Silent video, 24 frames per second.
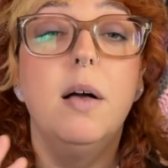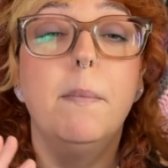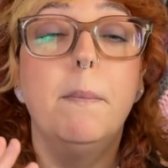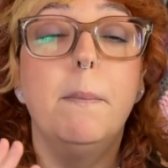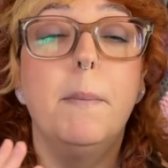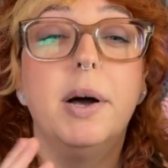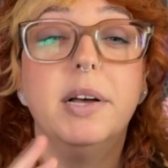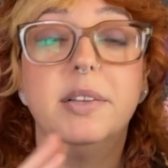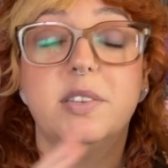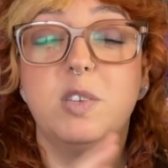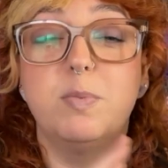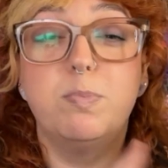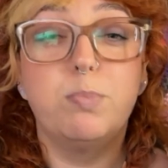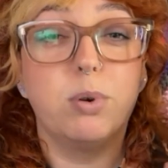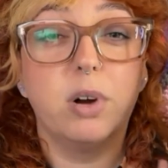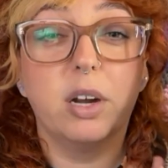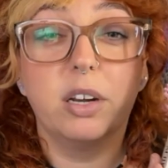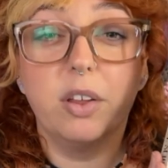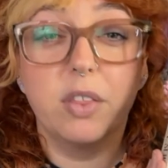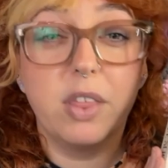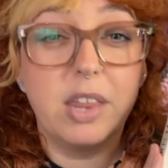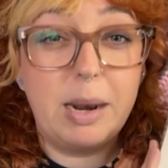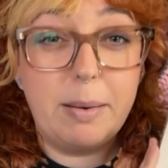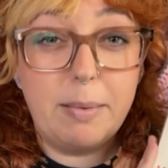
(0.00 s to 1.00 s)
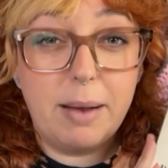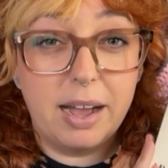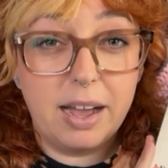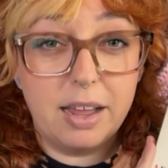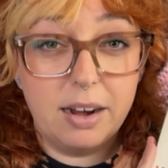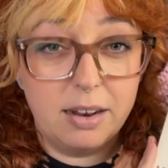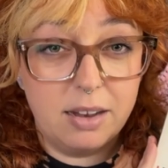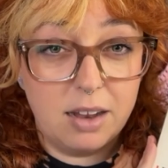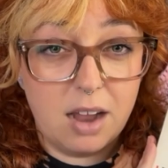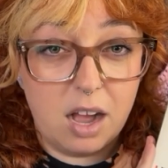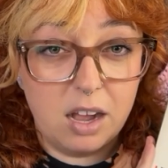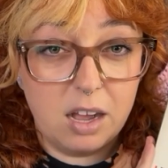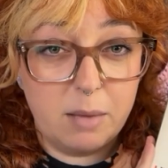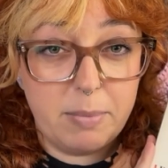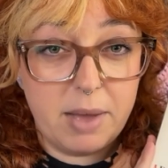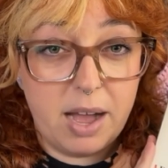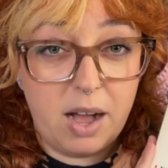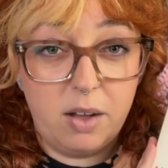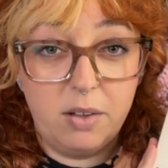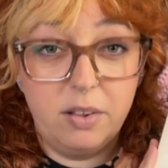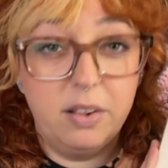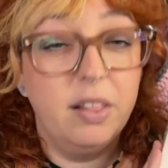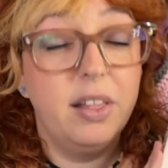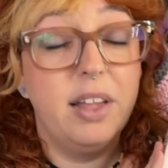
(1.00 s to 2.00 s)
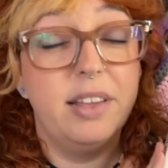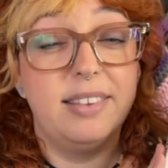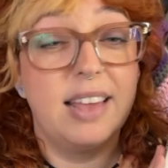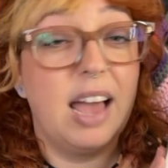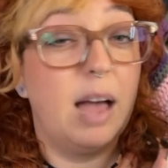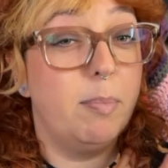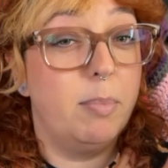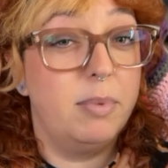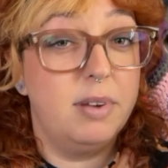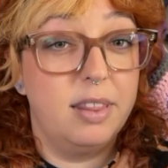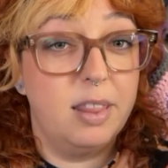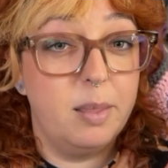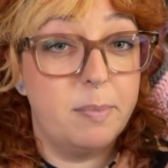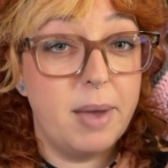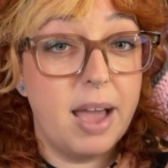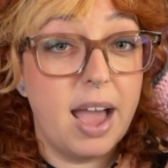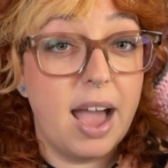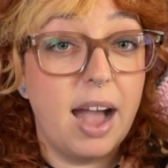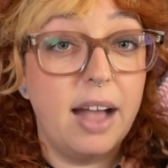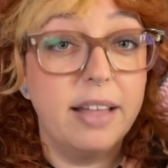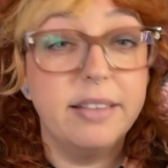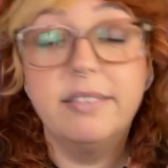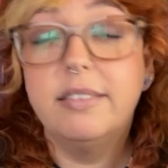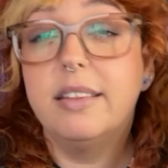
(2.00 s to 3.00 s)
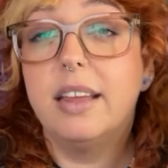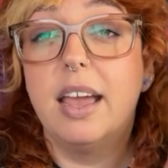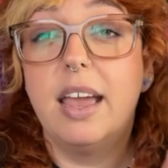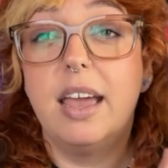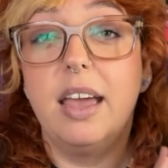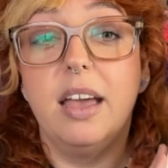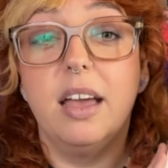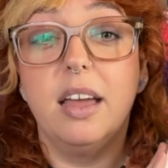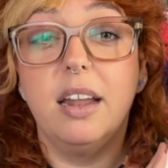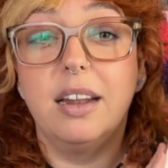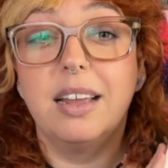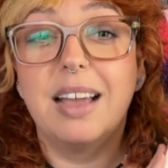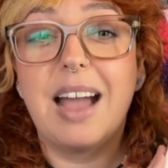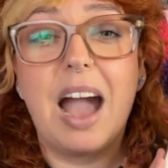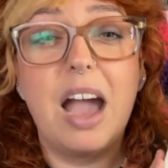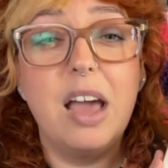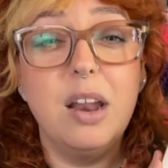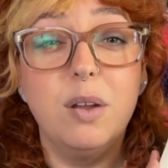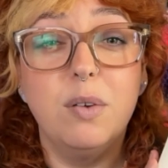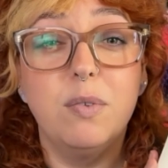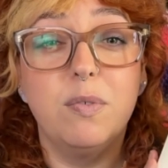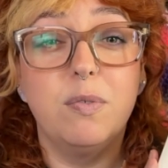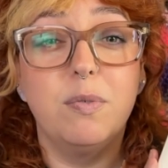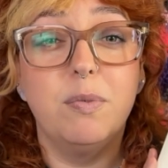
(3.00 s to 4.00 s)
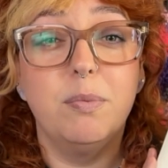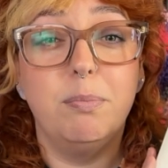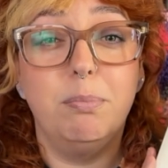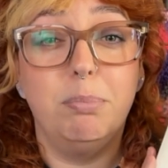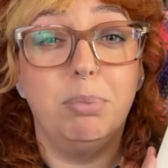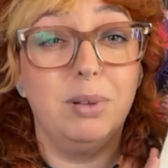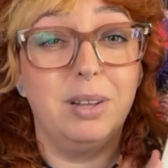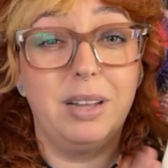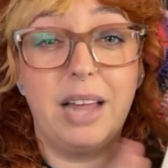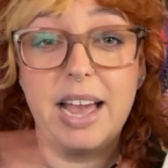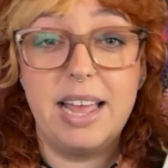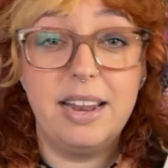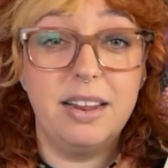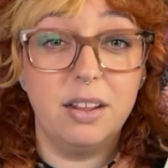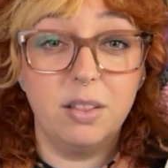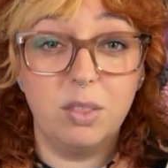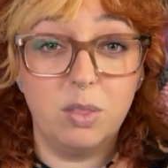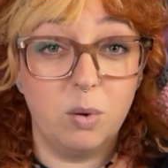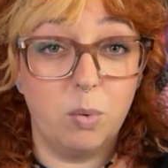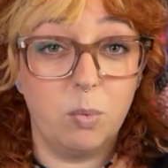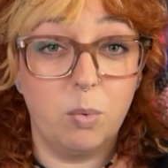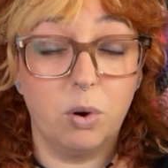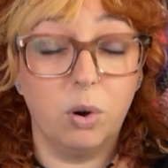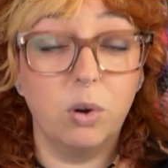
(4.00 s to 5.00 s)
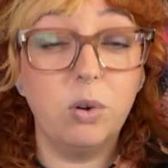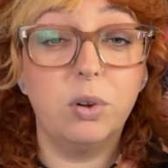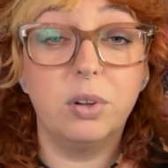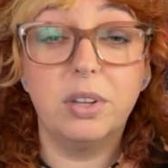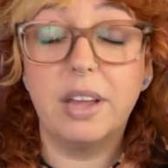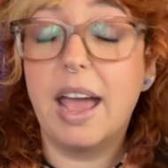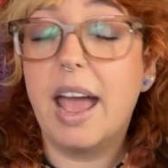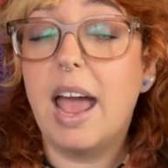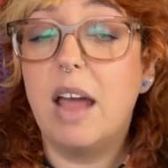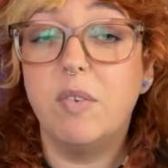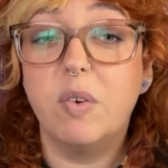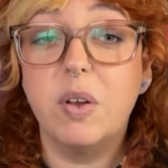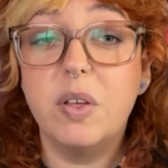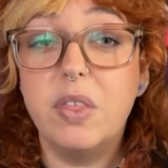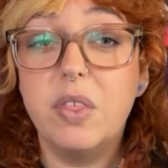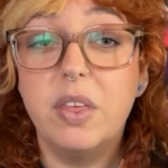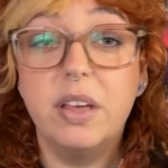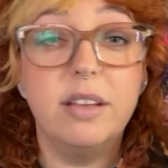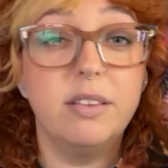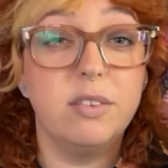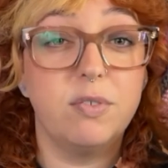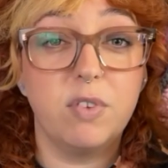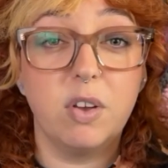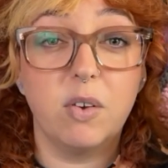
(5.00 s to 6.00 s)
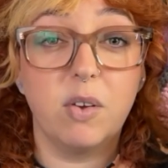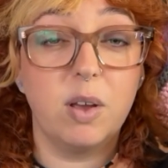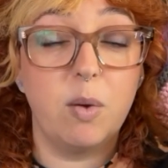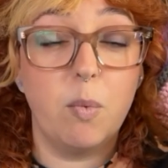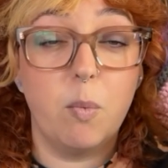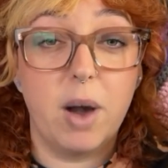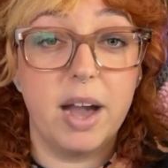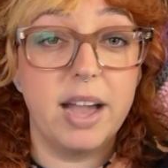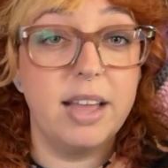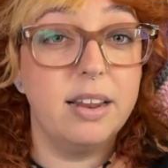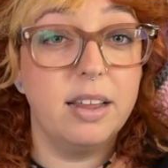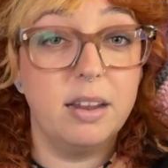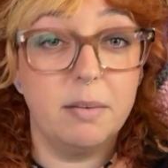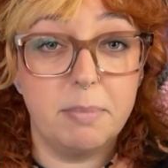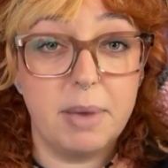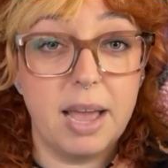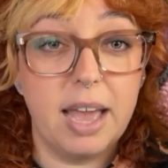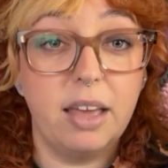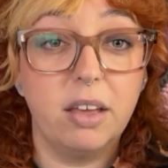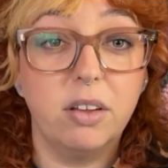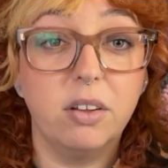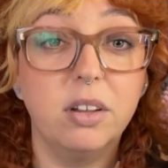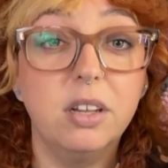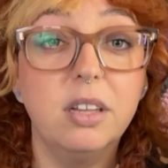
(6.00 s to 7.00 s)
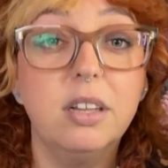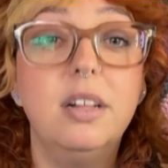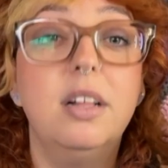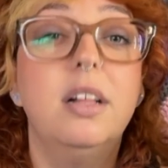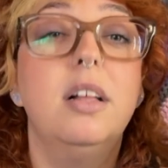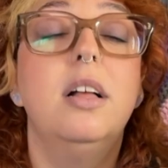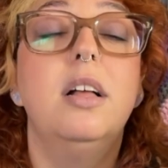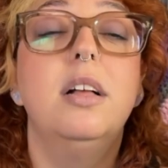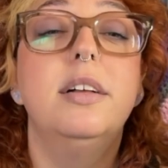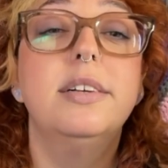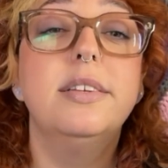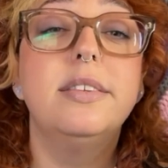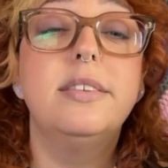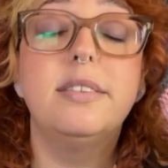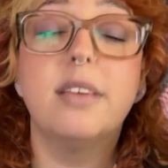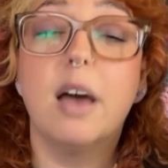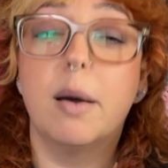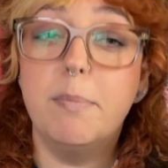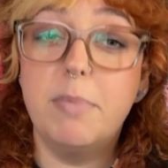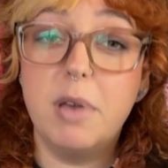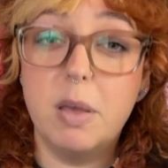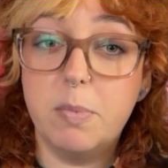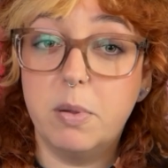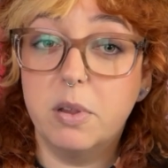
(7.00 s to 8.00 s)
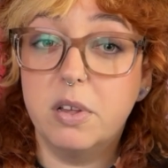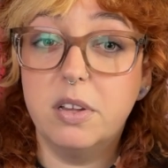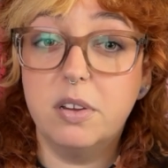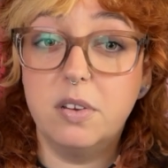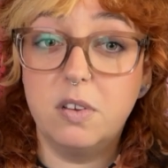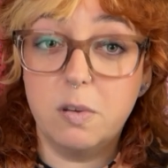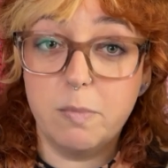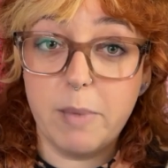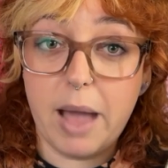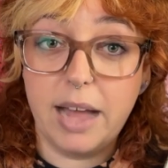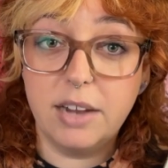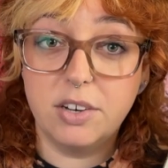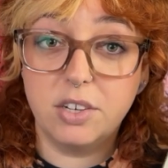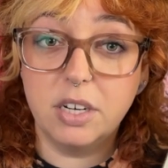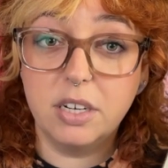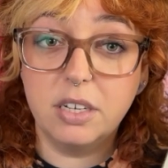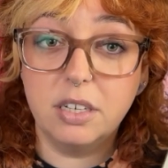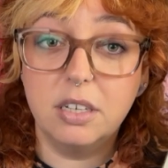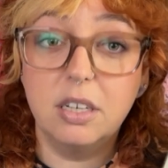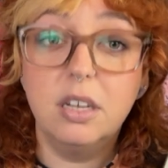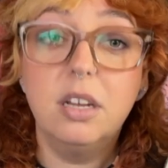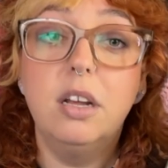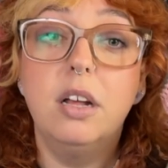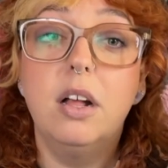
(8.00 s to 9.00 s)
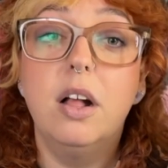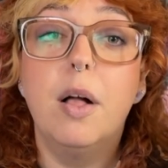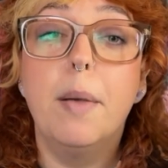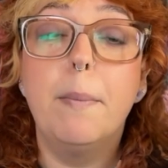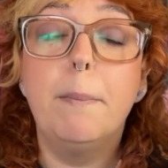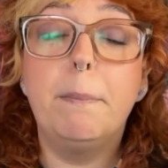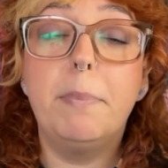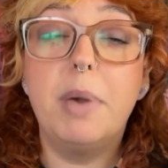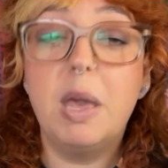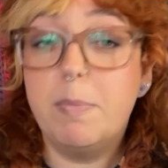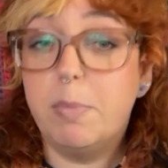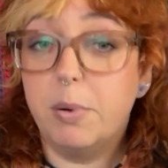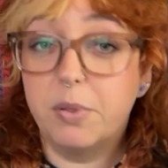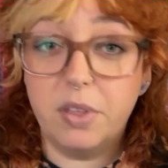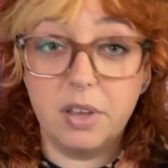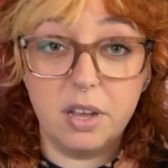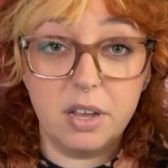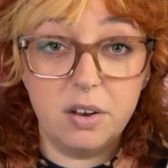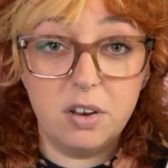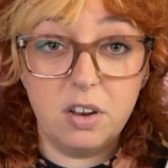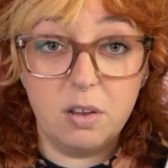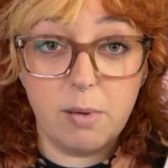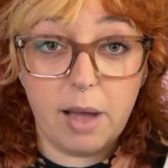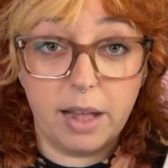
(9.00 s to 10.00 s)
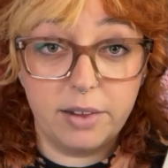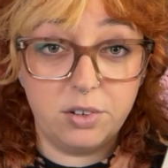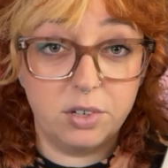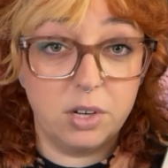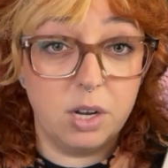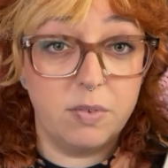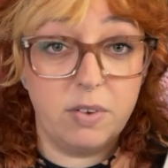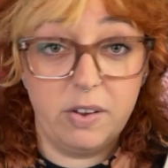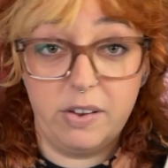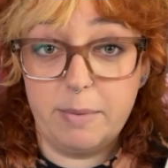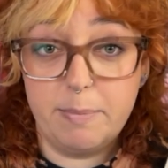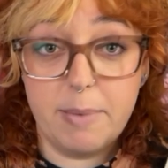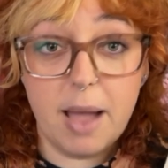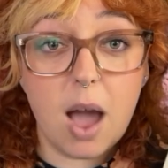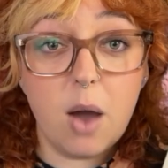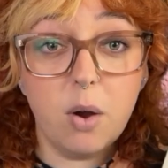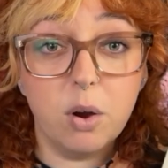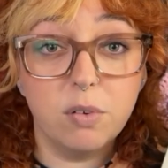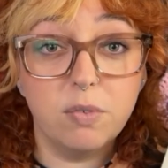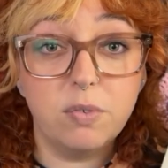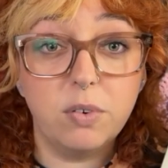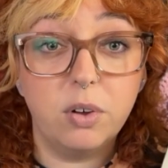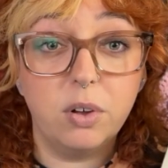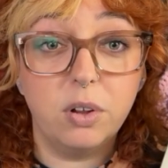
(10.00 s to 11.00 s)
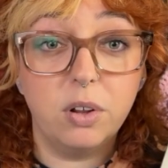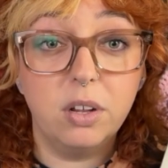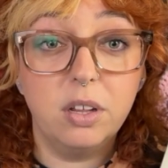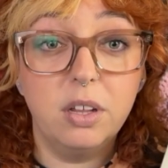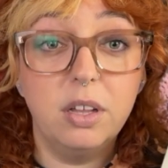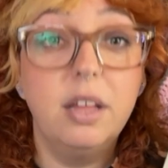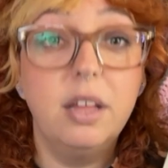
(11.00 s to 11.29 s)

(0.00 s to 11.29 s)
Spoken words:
a spoiler that I'm not going to talk about has happened in the past and kind of blighted the world. Everything is very white and pale. Some people can do magic. People that can do magic are very powerful.